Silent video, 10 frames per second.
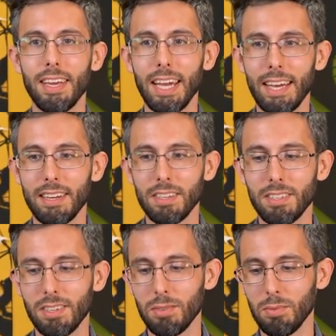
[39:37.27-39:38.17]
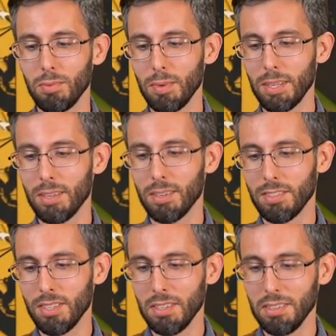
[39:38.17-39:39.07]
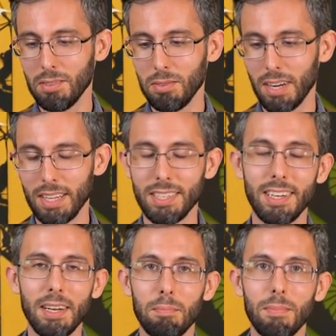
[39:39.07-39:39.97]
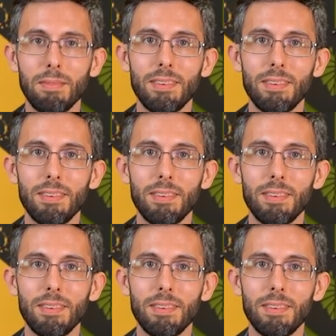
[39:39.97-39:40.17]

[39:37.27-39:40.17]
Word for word: And we'll see you next time.